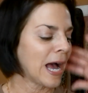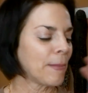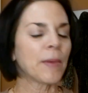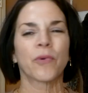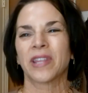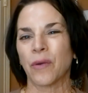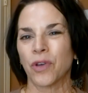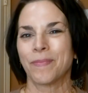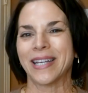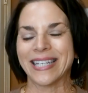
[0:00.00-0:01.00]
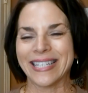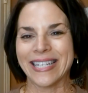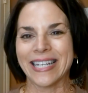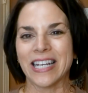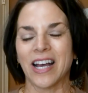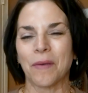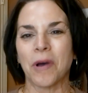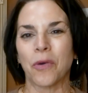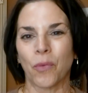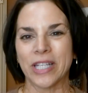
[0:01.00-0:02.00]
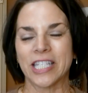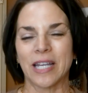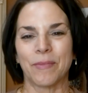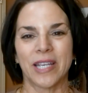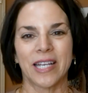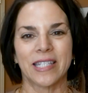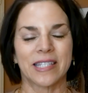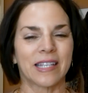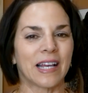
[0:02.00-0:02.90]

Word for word: I might bring that with me to knitting um, on Wednesday because